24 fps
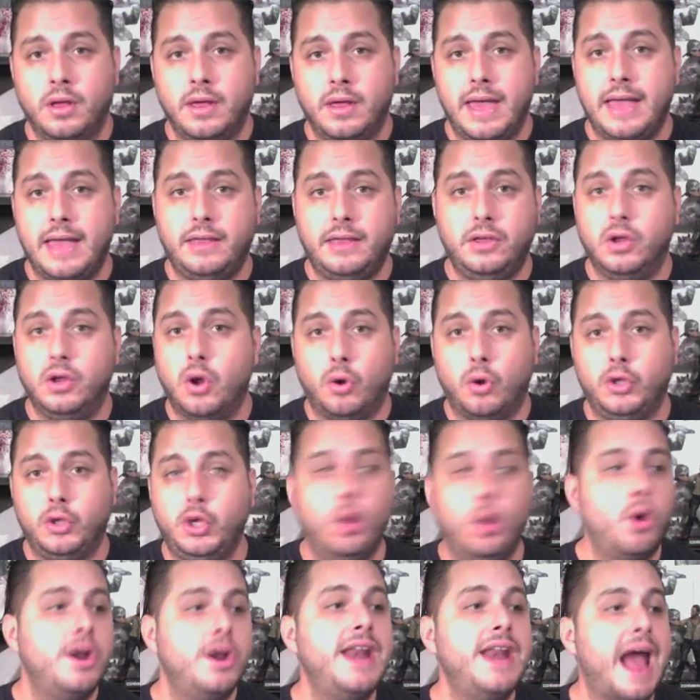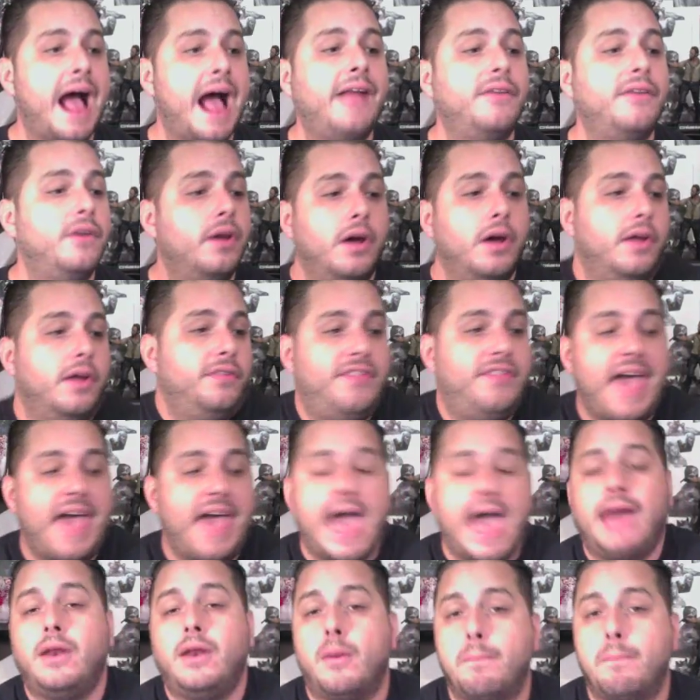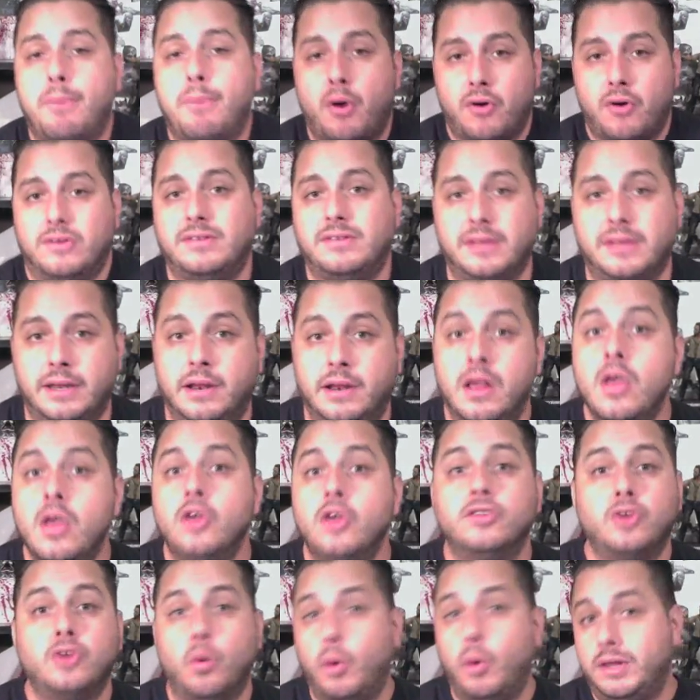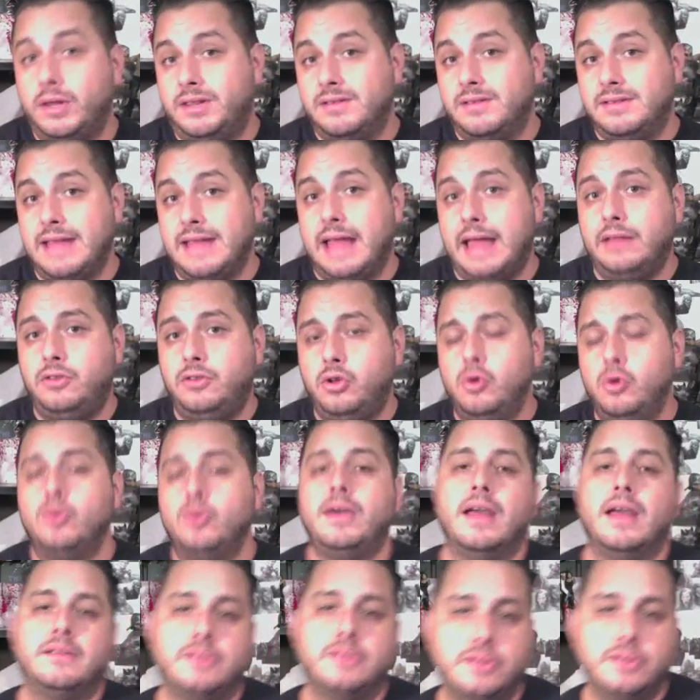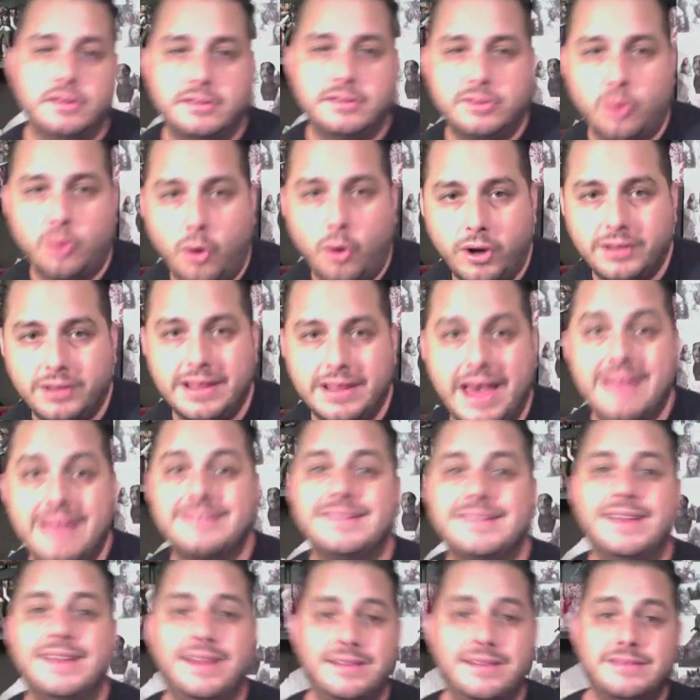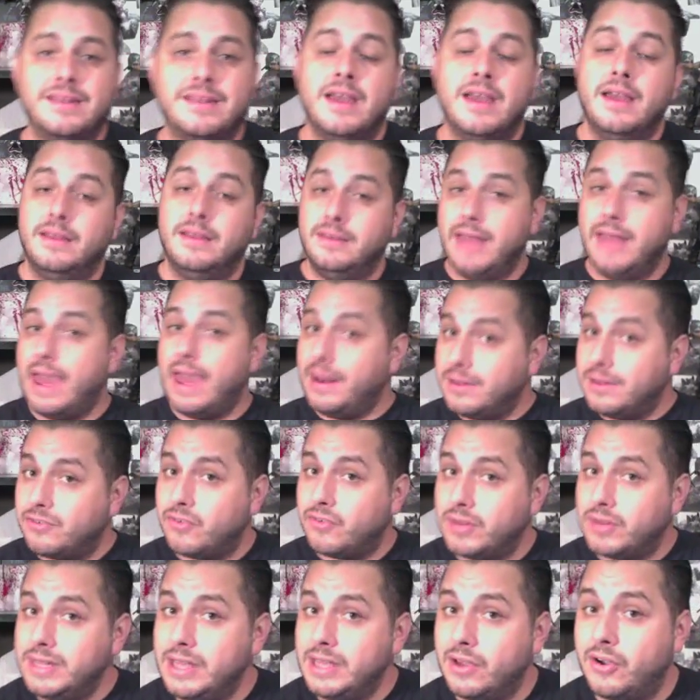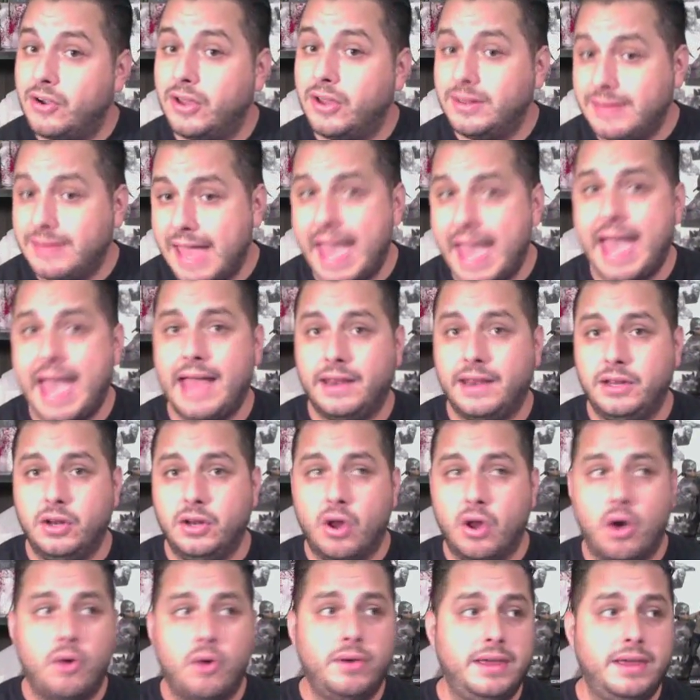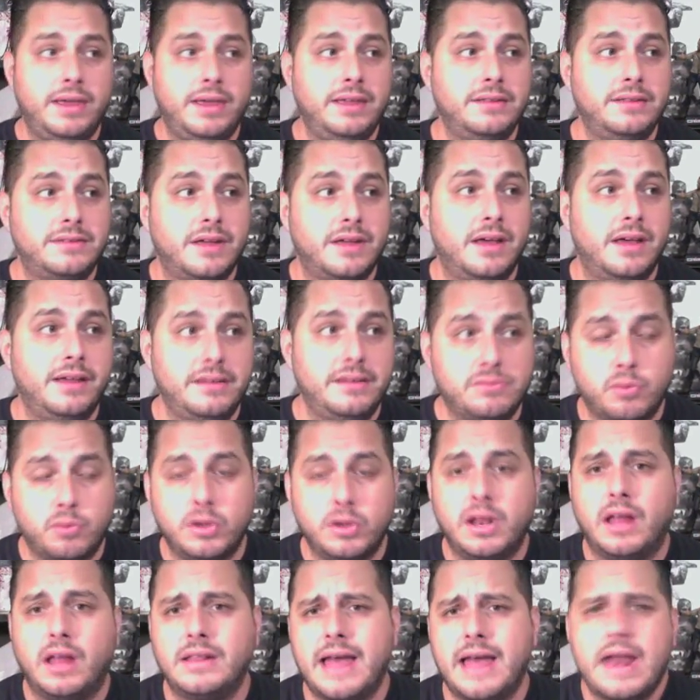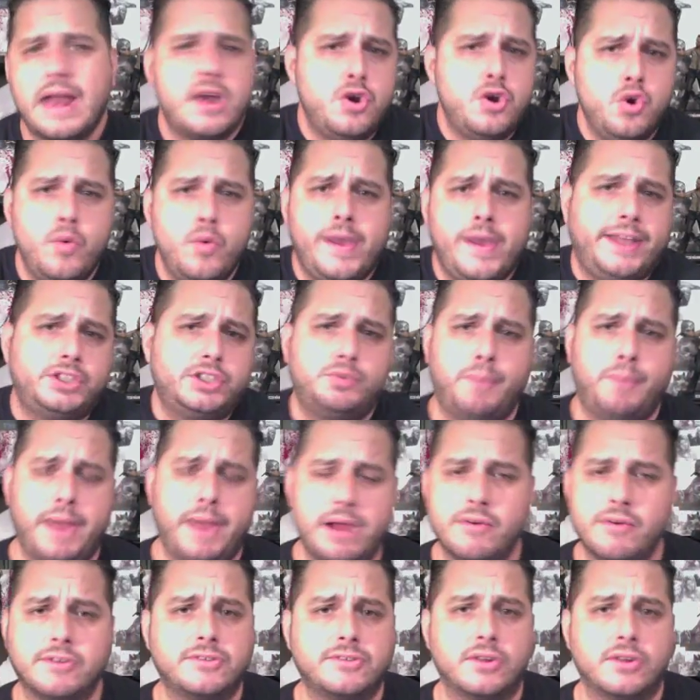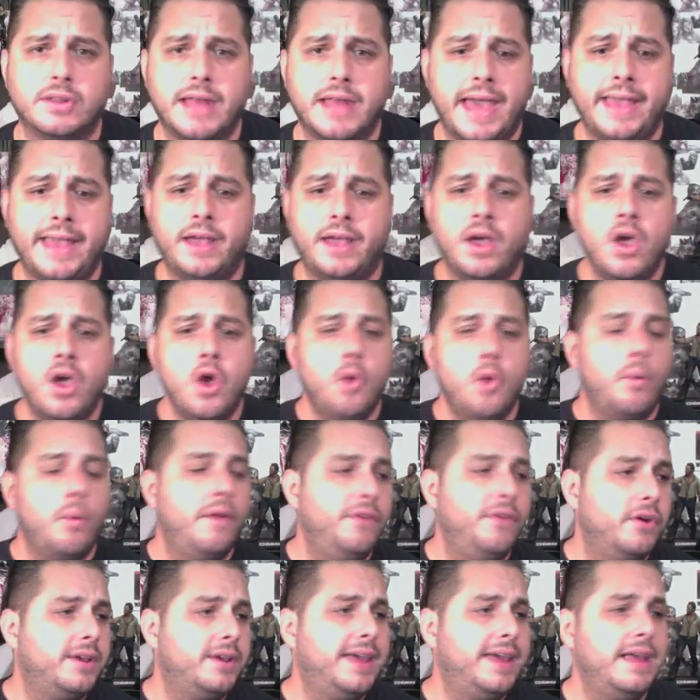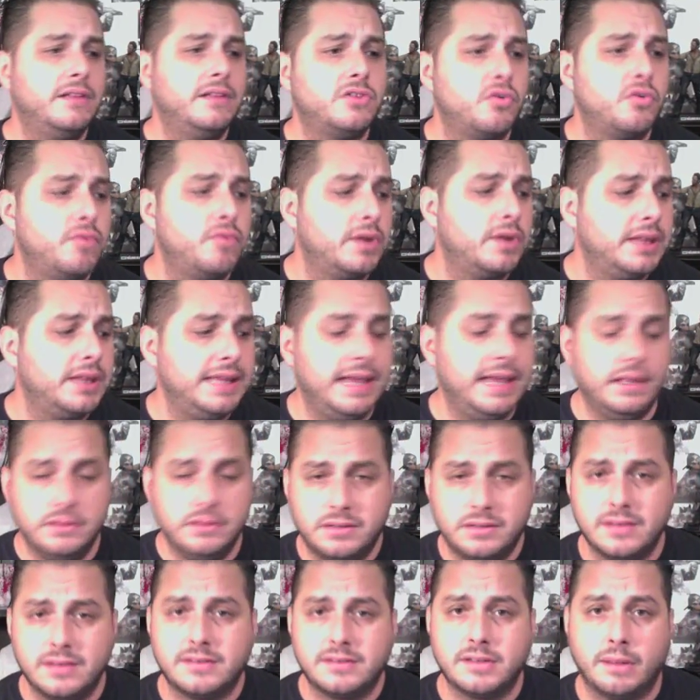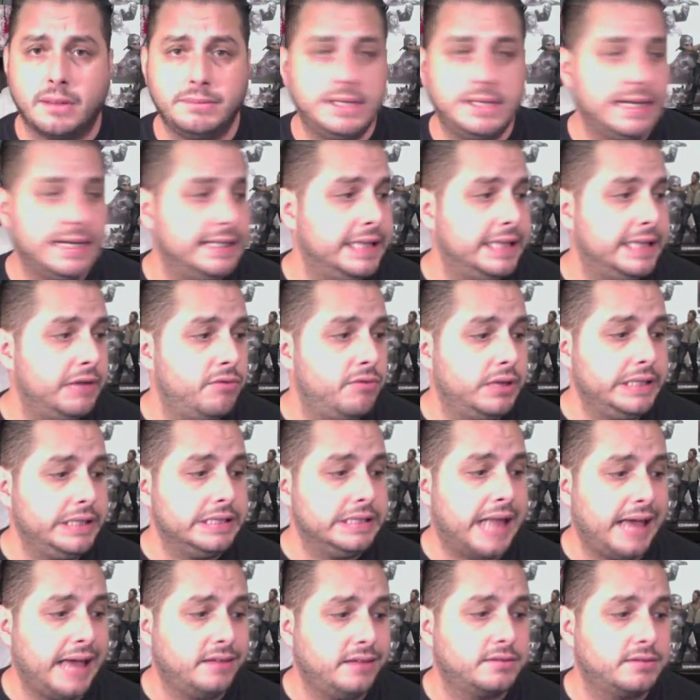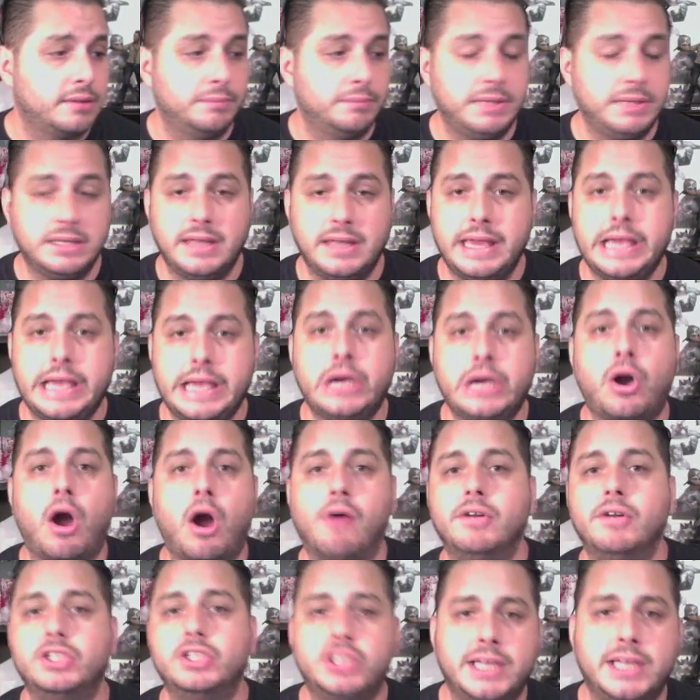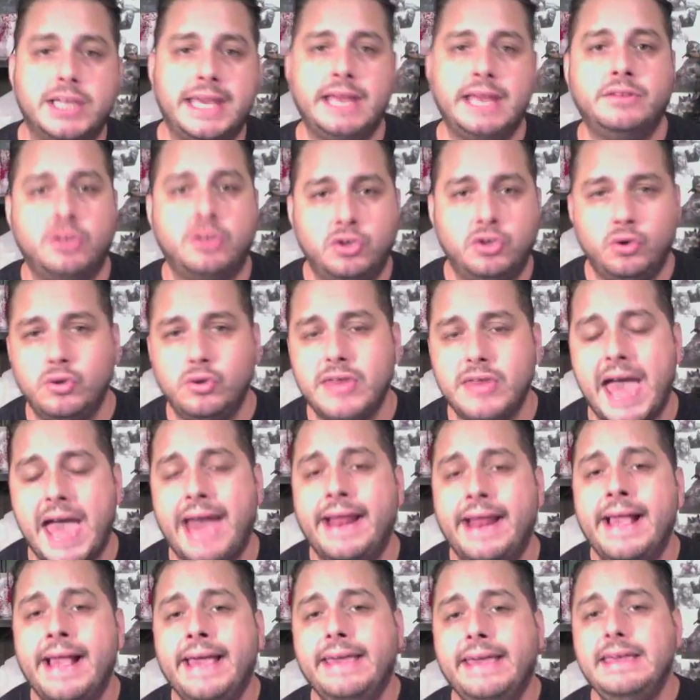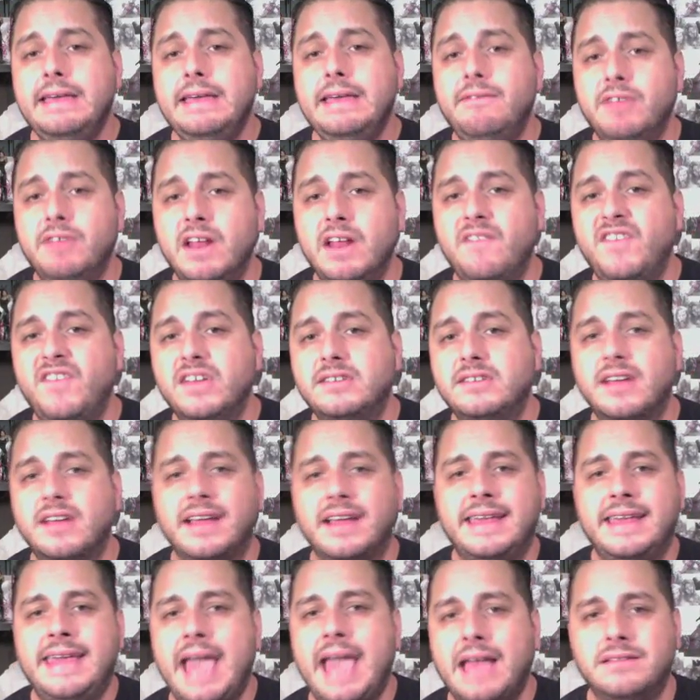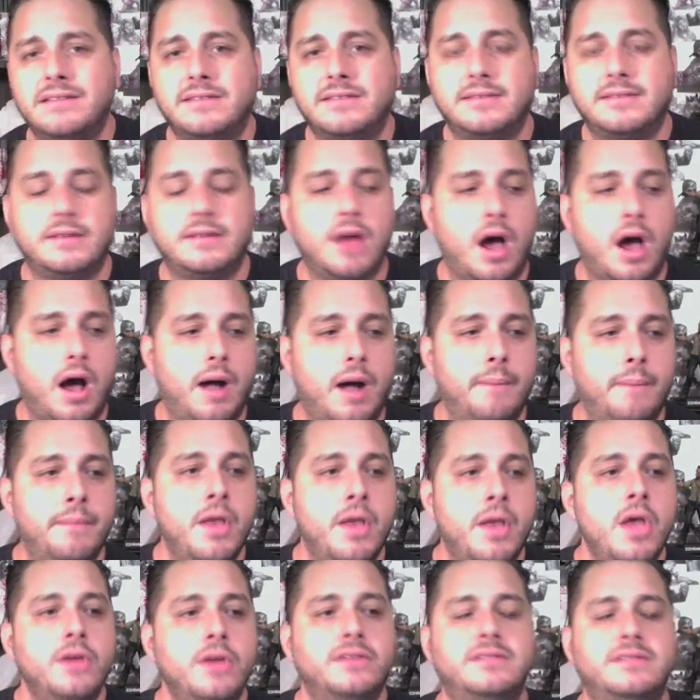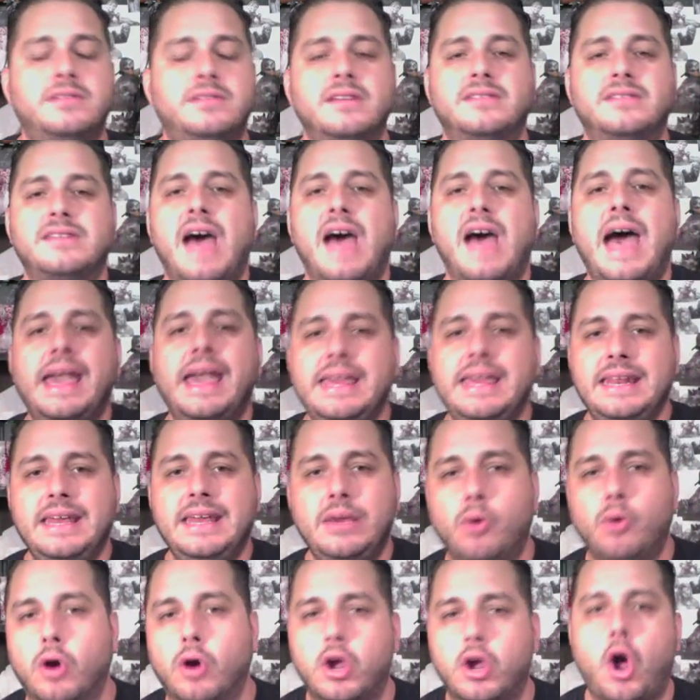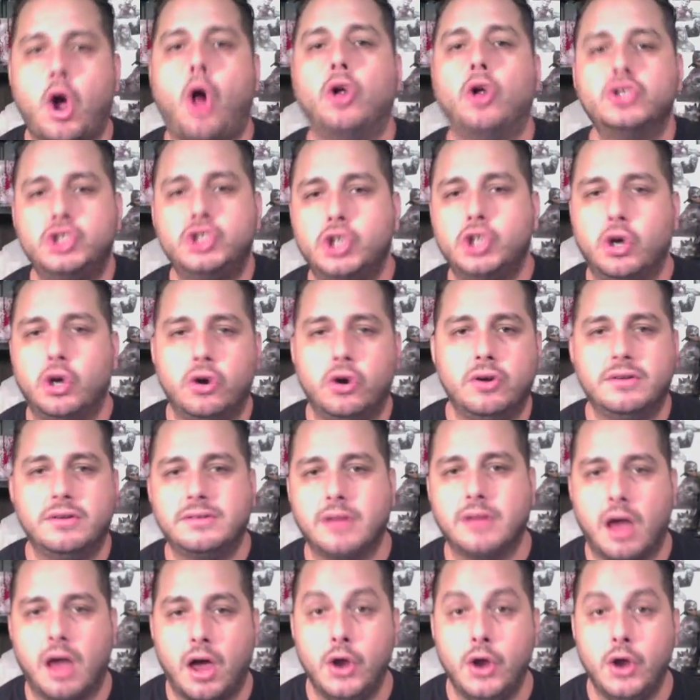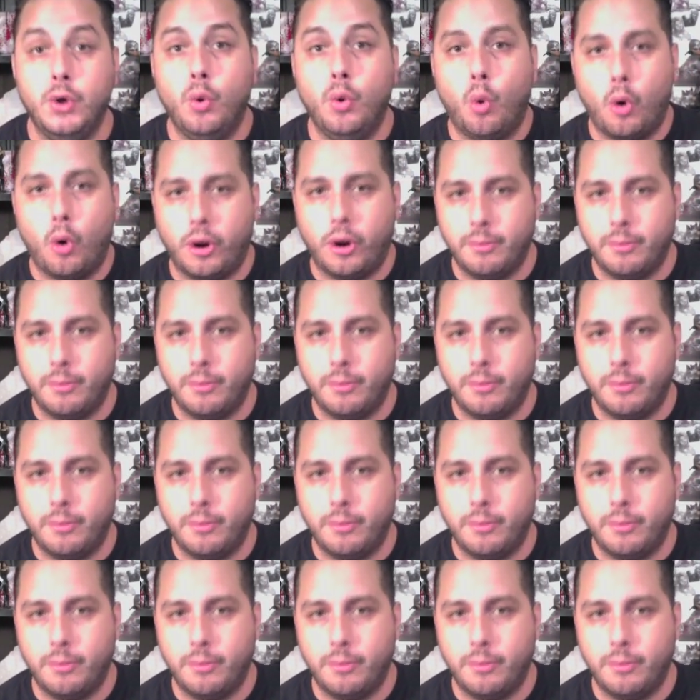You know, you're not that person. So what does Ned do? Gets her the sword lessons. Ned is really a good dad, you know. He's what a lot of New Age parents are like. When their kids are really into something and they really like something, they encourage the kid to do that, even if it's against society or culture's norm,